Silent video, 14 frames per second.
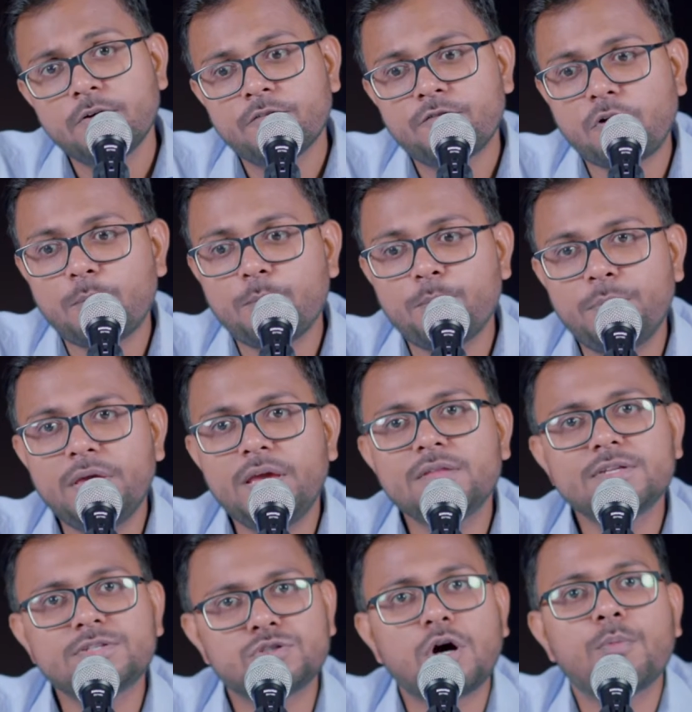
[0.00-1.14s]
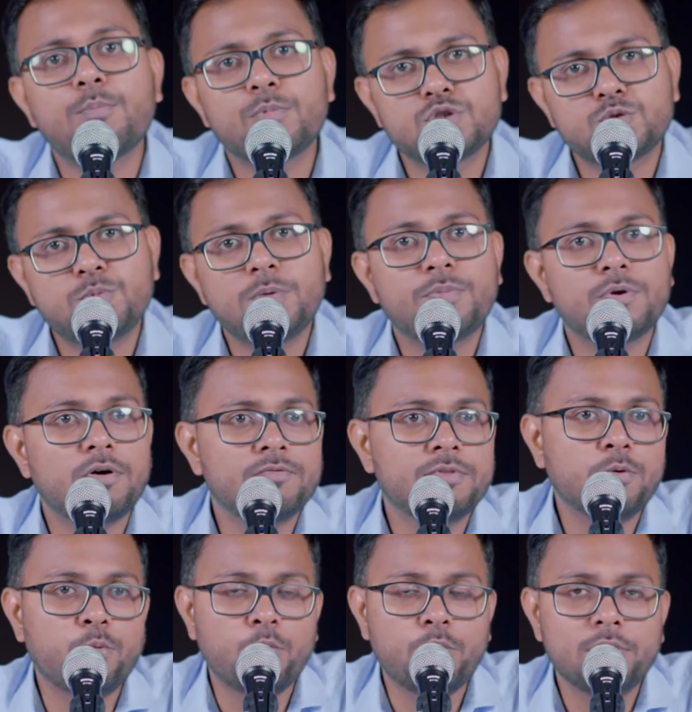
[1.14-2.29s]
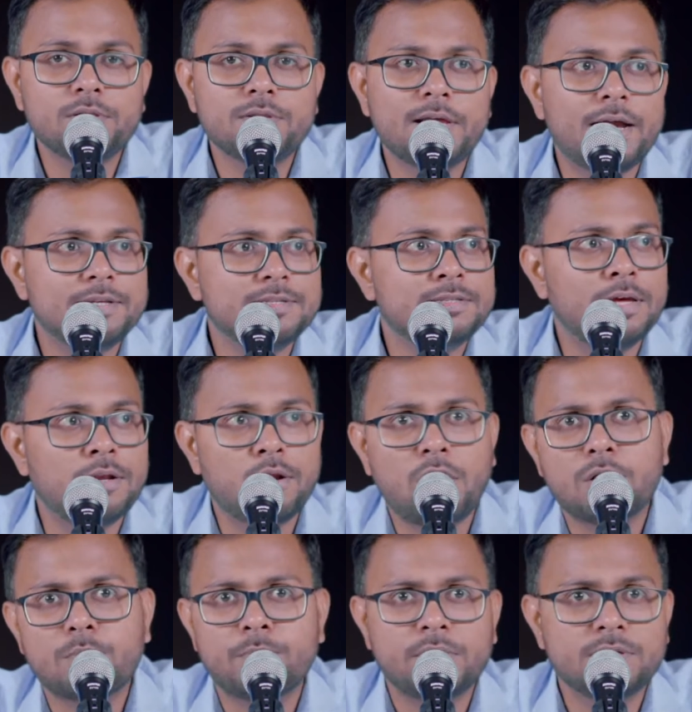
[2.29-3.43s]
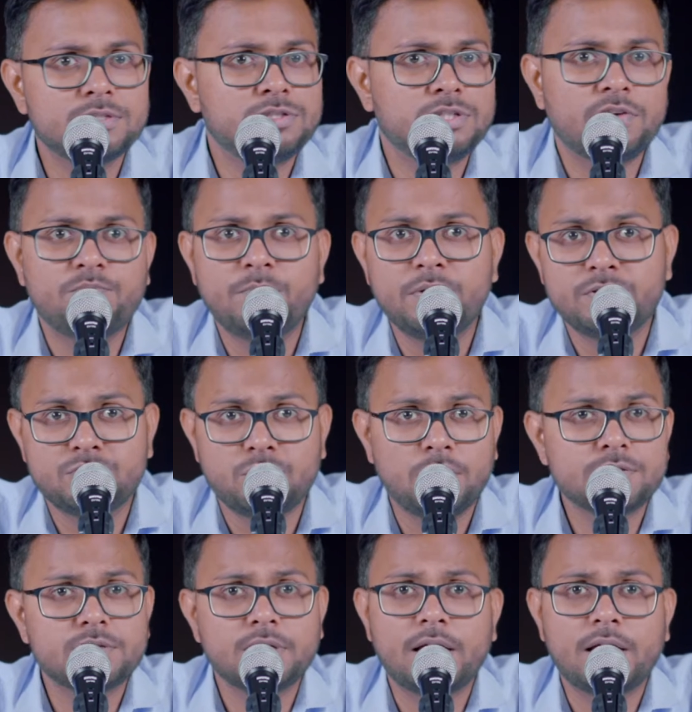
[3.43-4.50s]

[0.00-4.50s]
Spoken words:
from being the topmost people of the world, that is Elon Musk, Jeff Bezos,